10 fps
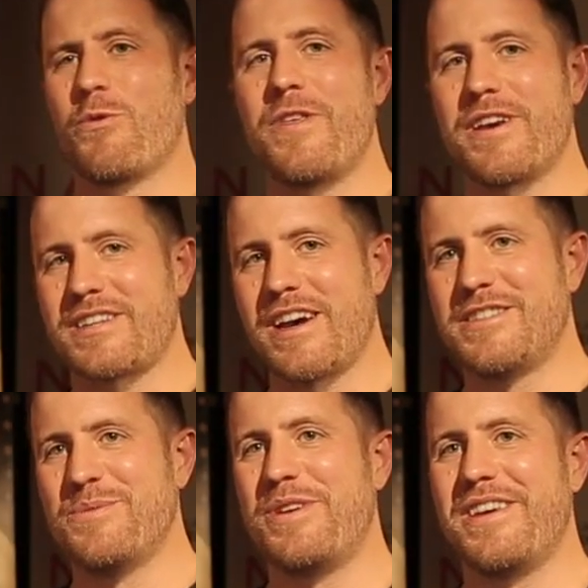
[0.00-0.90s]
really
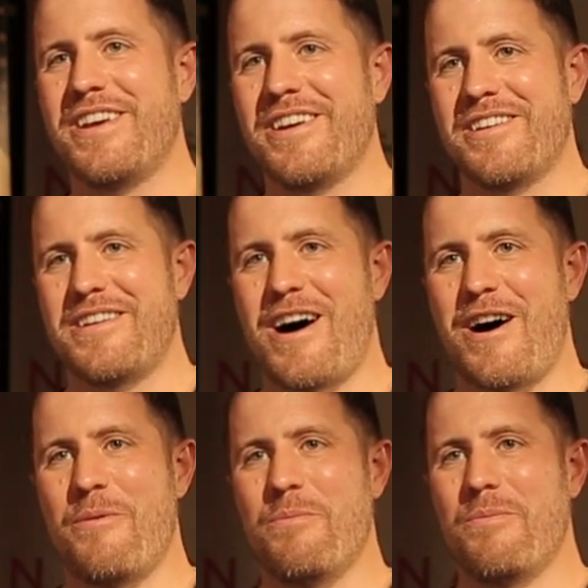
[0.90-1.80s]
excited to be here.
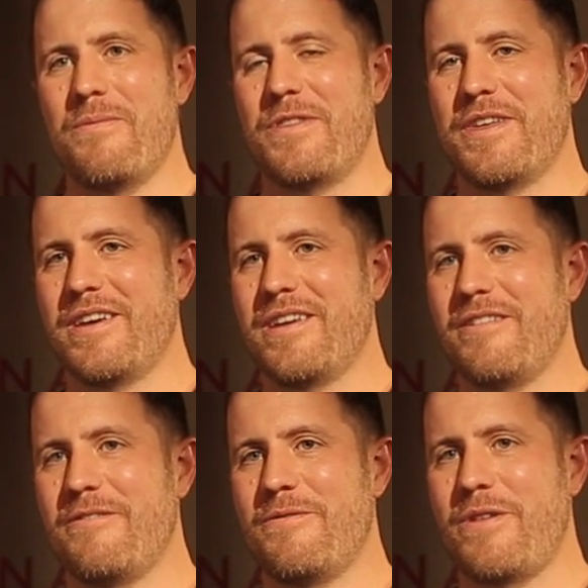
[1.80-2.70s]

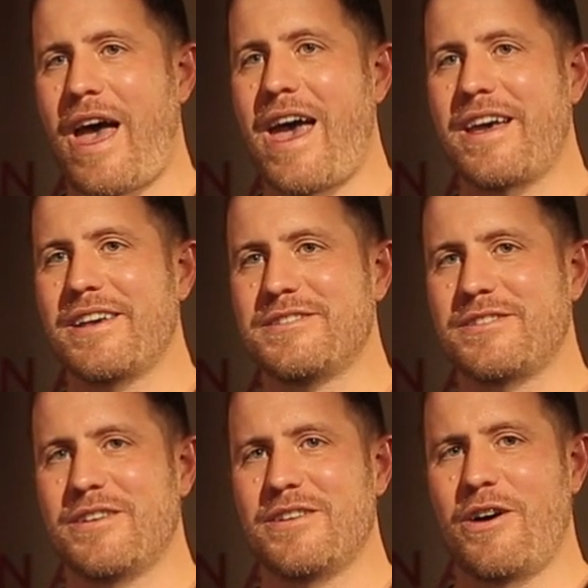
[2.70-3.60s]
The Hague is
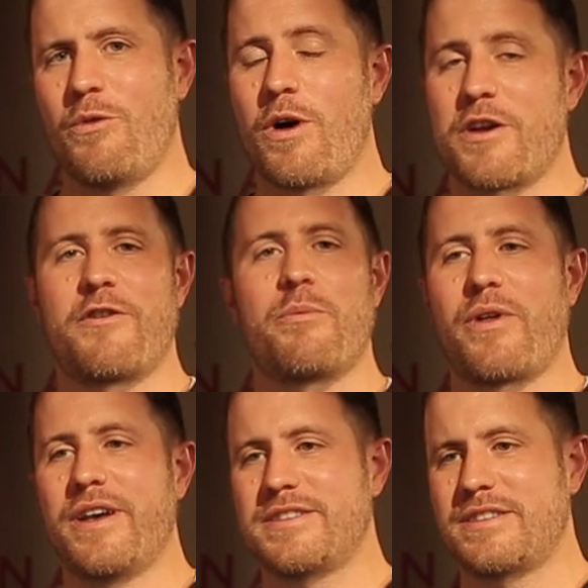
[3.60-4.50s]
a wonderful
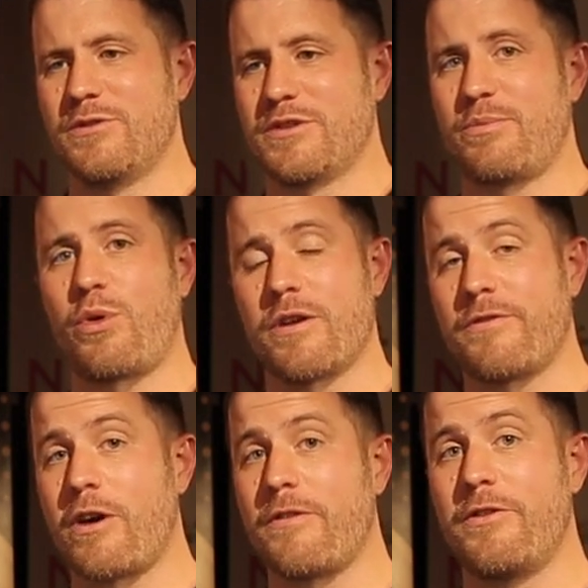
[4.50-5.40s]
place. It was
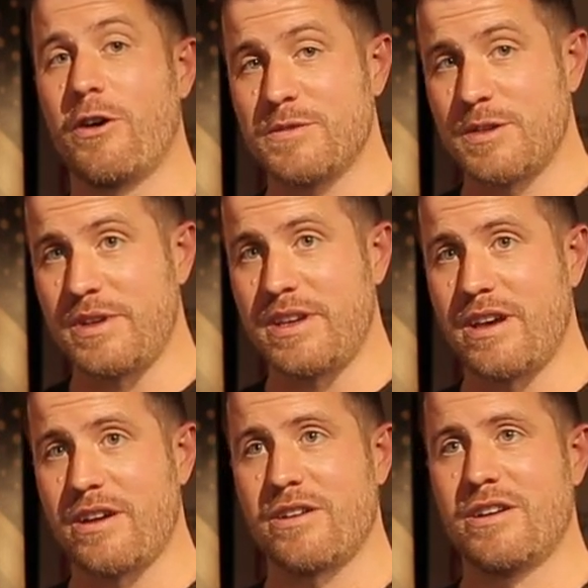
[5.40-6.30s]
important for our film to be
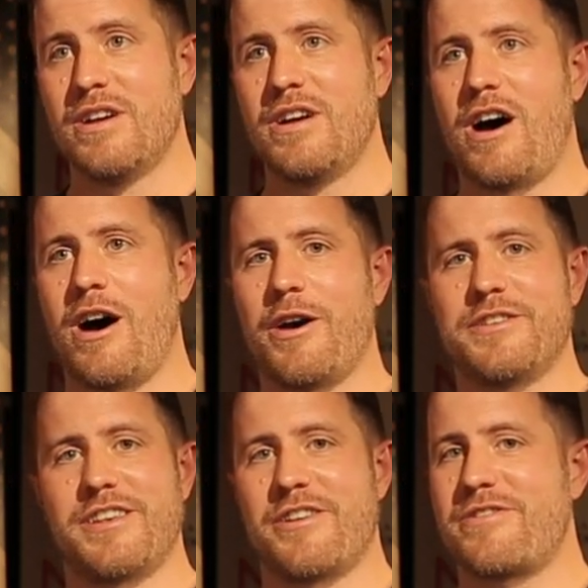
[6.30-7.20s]
here.
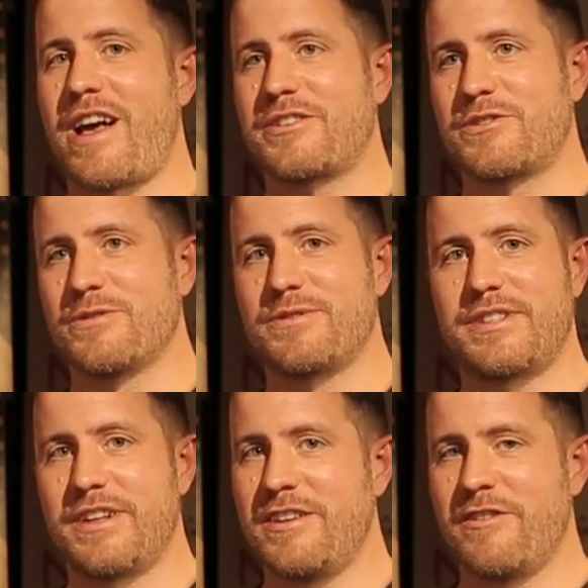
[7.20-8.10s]
It's the international
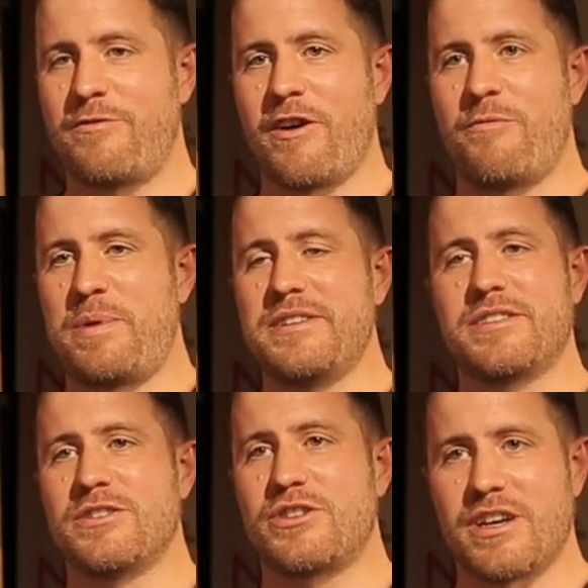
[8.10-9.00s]
city of
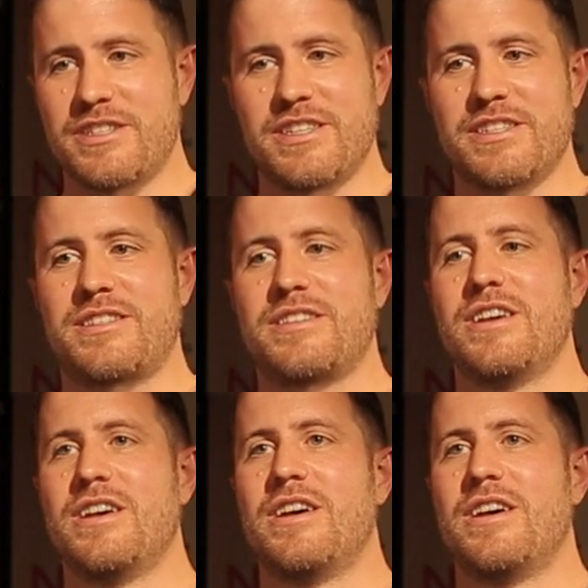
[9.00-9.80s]
peace and justice.